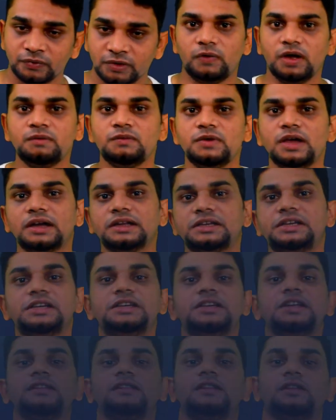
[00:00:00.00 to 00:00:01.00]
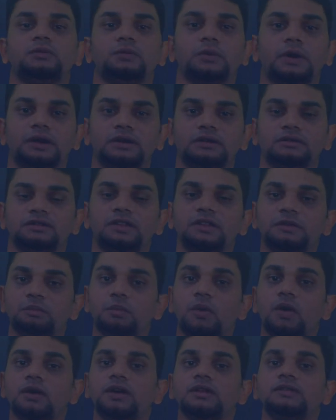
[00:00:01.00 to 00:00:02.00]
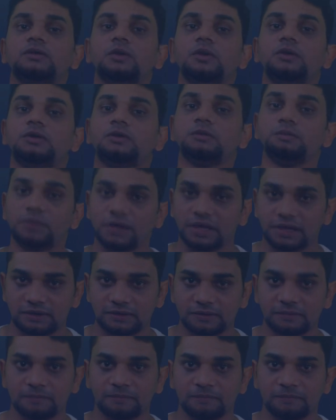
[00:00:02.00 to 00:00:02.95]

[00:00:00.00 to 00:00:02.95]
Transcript: When we are heating this one, this bond is going to break.